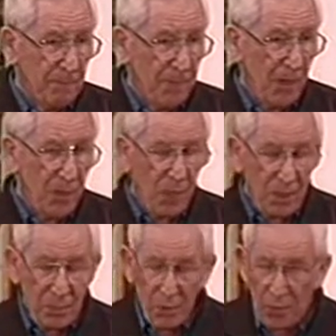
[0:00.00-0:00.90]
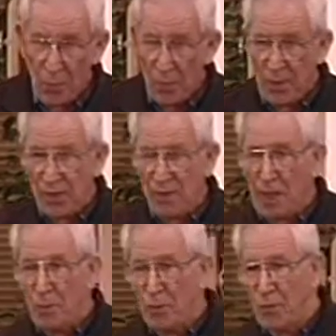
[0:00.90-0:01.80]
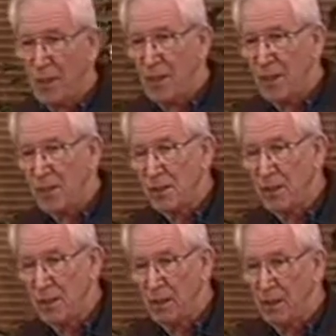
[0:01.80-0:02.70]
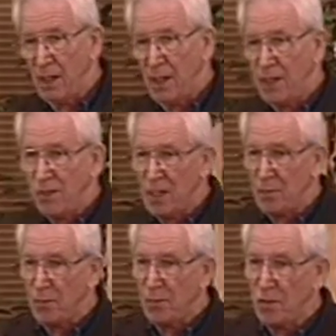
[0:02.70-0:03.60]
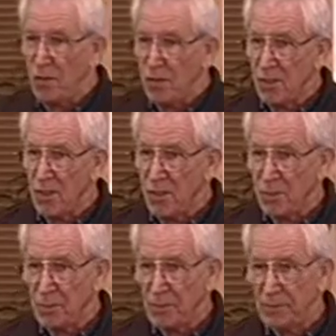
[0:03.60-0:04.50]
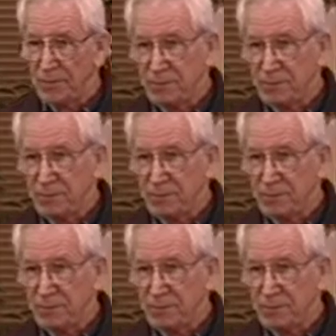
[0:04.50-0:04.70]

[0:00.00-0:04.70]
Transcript: I find a very vivid example of that actually in the 8th chapter of John's Gospel.